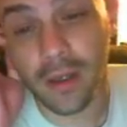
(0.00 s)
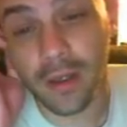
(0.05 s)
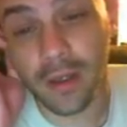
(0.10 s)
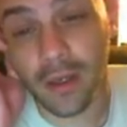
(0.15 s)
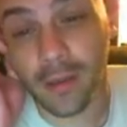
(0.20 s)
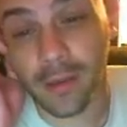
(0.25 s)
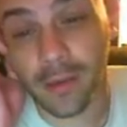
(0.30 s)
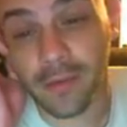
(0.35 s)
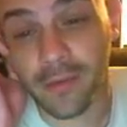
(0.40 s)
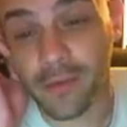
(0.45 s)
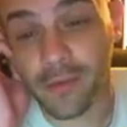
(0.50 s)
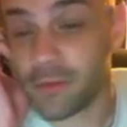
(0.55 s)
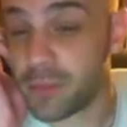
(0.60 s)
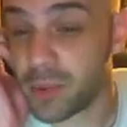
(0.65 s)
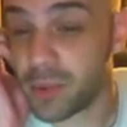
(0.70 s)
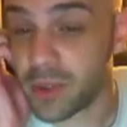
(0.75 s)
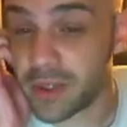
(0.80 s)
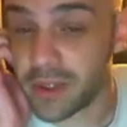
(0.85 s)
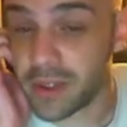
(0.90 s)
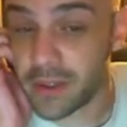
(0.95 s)
If you've
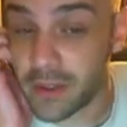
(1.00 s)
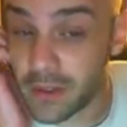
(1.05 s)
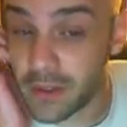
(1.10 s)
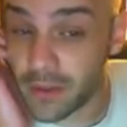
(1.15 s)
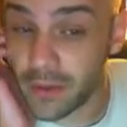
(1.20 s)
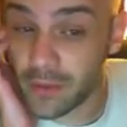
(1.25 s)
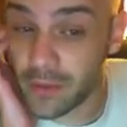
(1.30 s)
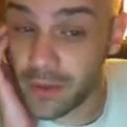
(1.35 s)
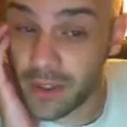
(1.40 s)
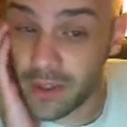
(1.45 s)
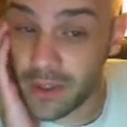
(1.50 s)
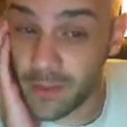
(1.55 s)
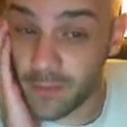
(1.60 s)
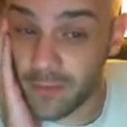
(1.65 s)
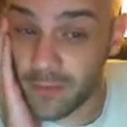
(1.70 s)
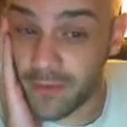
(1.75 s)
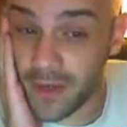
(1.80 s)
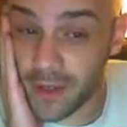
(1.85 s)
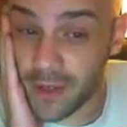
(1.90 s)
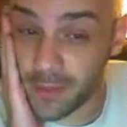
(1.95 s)
played Codename
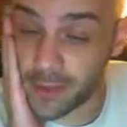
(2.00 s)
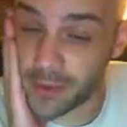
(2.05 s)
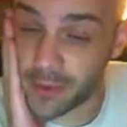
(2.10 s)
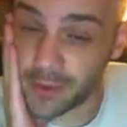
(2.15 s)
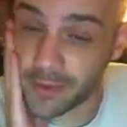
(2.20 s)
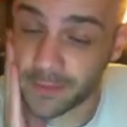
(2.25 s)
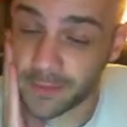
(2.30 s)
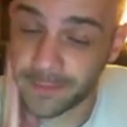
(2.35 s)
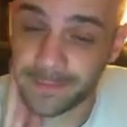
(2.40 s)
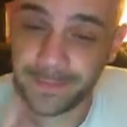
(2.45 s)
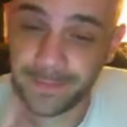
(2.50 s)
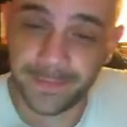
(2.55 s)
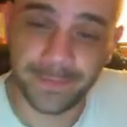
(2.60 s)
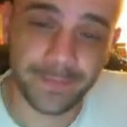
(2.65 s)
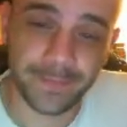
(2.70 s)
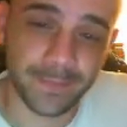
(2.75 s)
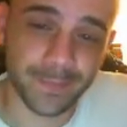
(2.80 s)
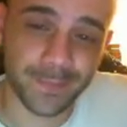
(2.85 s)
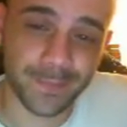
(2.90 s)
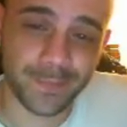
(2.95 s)
Viper,
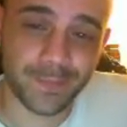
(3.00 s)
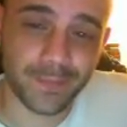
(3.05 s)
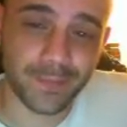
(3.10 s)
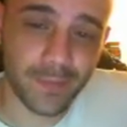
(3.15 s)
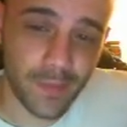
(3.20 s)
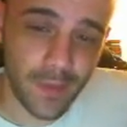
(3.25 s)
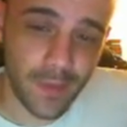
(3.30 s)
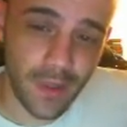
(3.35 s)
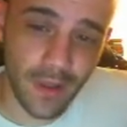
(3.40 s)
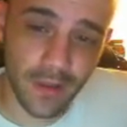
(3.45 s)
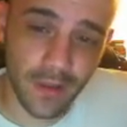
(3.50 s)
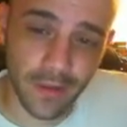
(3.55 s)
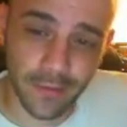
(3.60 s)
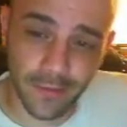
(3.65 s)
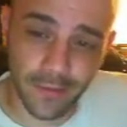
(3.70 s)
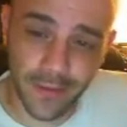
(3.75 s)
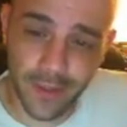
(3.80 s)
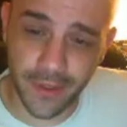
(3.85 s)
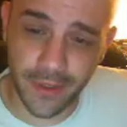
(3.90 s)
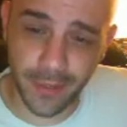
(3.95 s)
in the
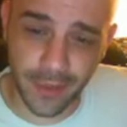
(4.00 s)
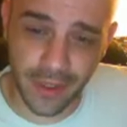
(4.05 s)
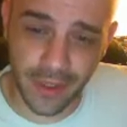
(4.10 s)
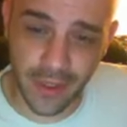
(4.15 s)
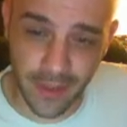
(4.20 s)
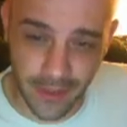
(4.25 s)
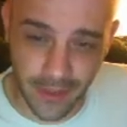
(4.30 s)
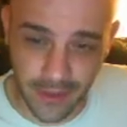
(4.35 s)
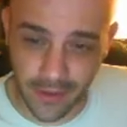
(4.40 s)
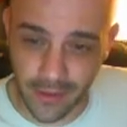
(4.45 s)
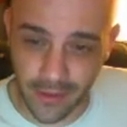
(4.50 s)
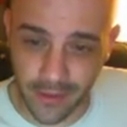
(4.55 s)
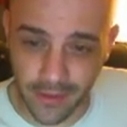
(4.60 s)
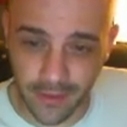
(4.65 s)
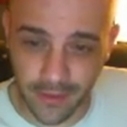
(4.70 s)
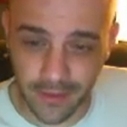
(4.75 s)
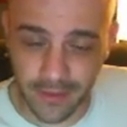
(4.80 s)
very beginning,